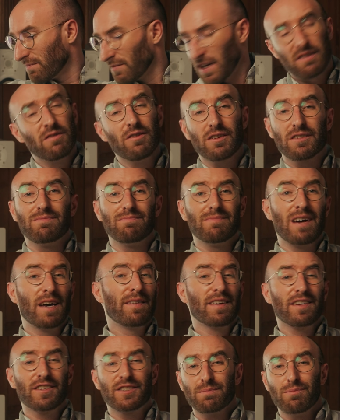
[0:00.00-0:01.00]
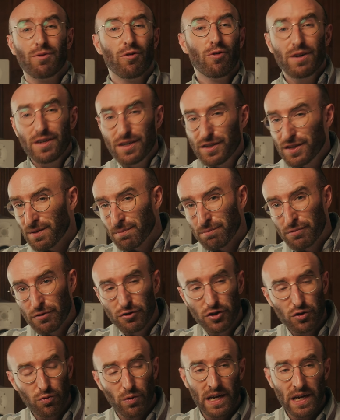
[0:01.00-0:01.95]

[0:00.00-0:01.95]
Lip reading: Like, look, I think it's important that Bruce